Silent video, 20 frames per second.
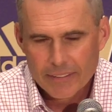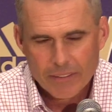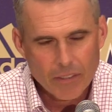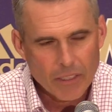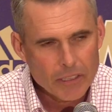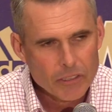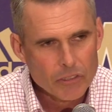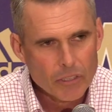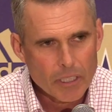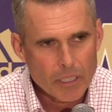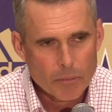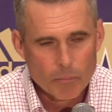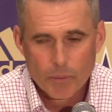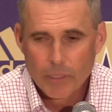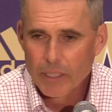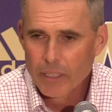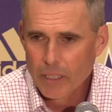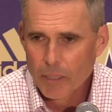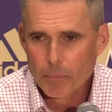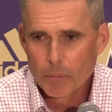You know, I try to
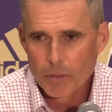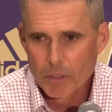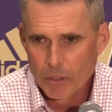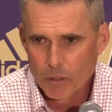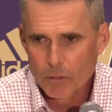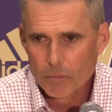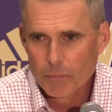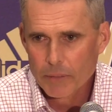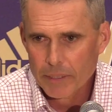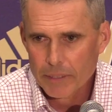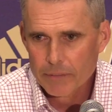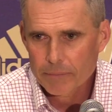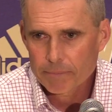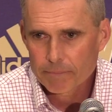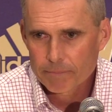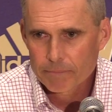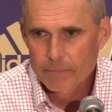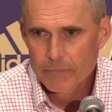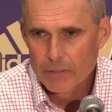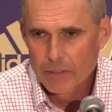bring it up a little bit
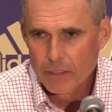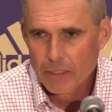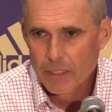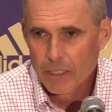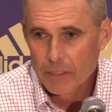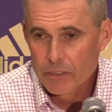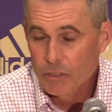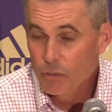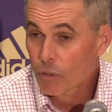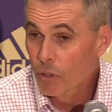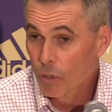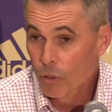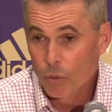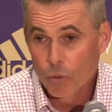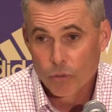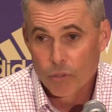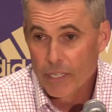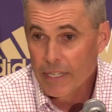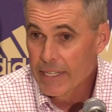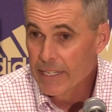to our
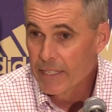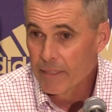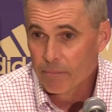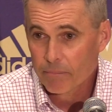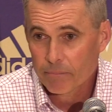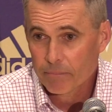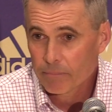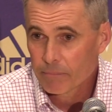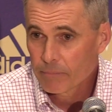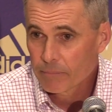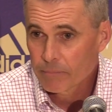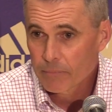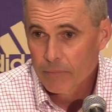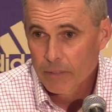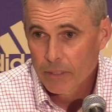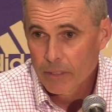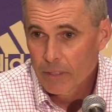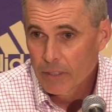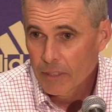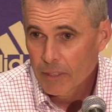whole team.
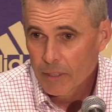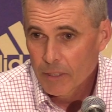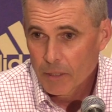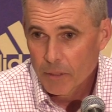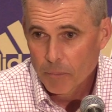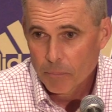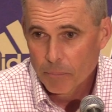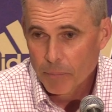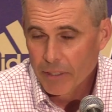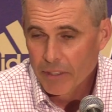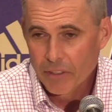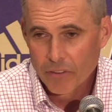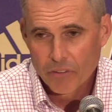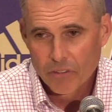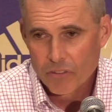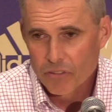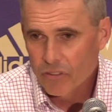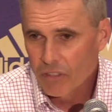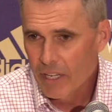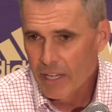
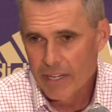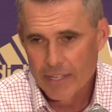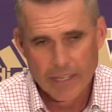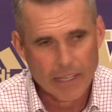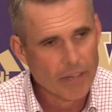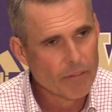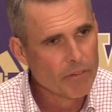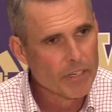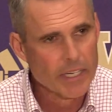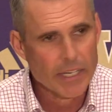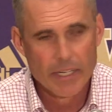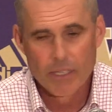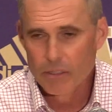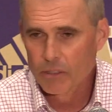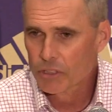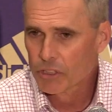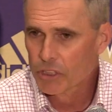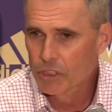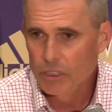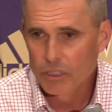Because it's like every
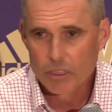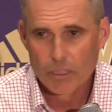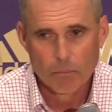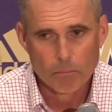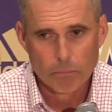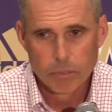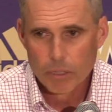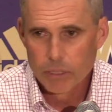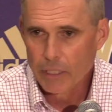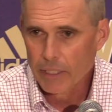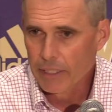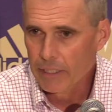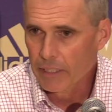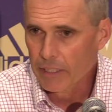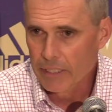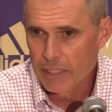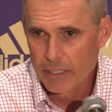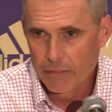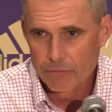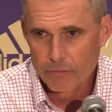year it's just
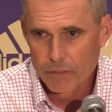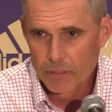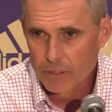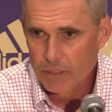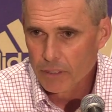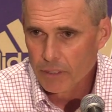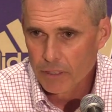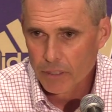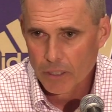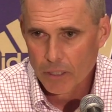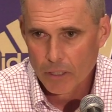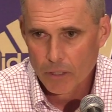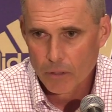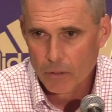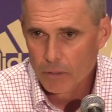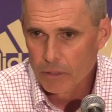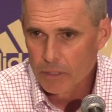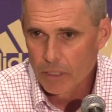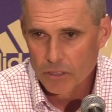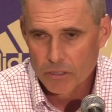completely different. You
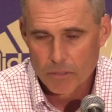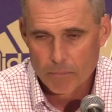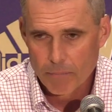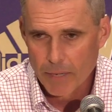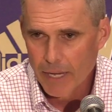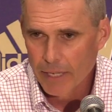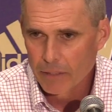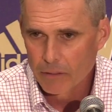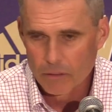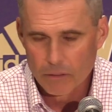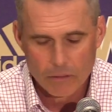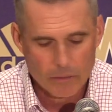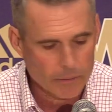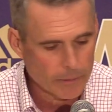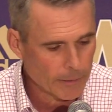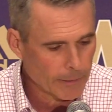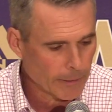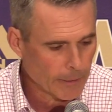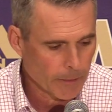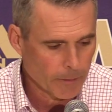know, it doesn't matter.
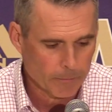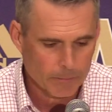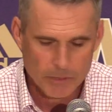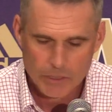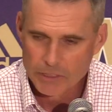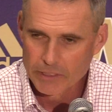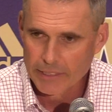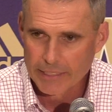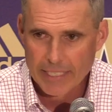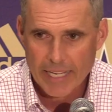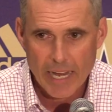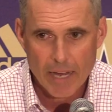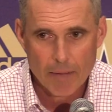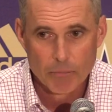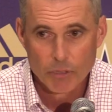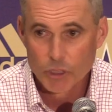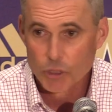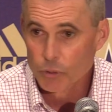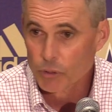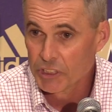Just the
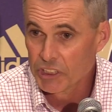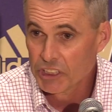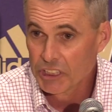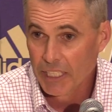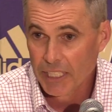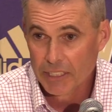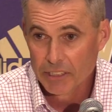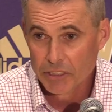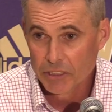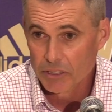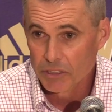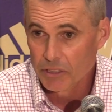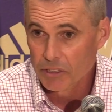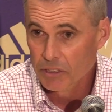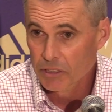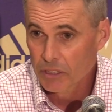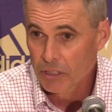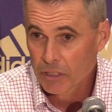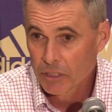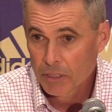chemistry
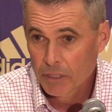changes.